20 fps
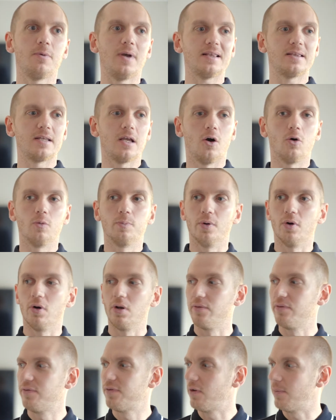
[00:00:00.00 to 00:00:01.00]
had the old
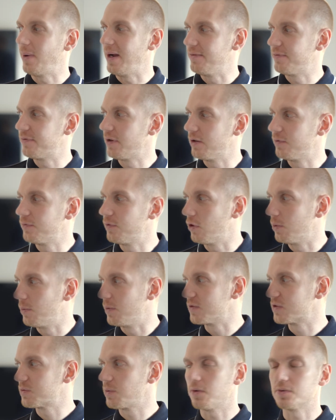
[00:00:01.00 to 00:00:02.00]
boiler for about 3 or 4
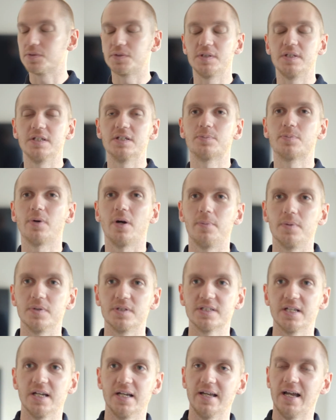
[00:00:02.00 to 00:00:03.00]
months whilst in this
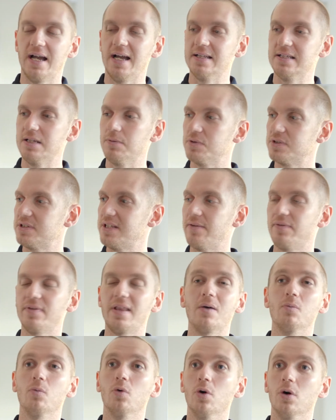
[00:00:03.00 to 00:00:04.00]
property, and it was never
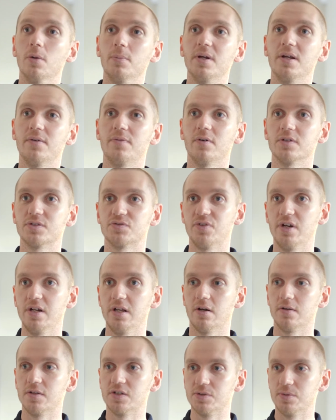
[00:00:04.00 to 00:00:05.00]
that warm, if I was
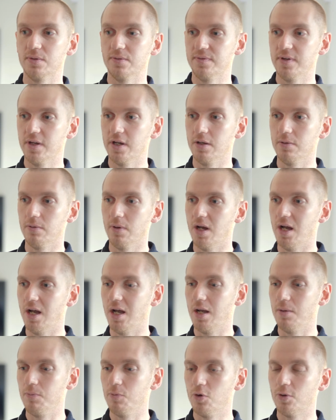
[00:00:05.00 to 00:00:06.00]
really honest with you.
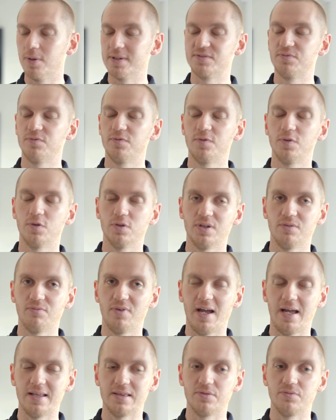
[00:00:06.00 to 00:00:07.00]
We always thought that
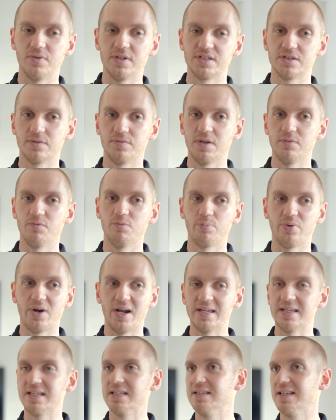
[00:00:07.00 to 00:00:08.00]
we had the risk of it
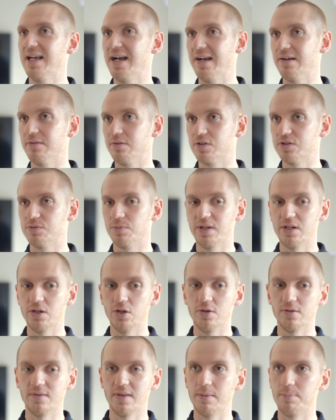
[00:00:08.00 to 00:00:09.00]
breaking down because we
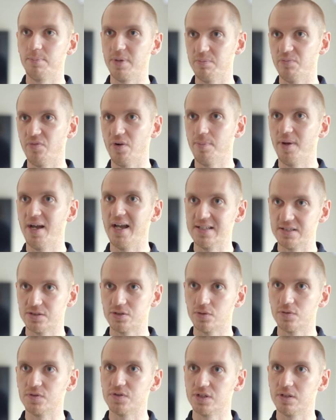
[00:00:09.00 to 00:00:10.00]
knew there'd been repairs
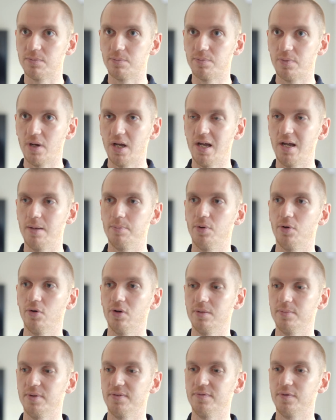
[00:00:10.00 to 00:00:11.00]
done to the
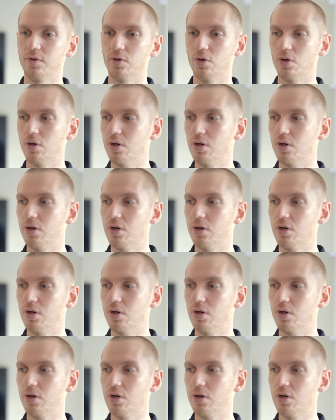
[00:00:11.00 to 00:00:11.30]
boiler before.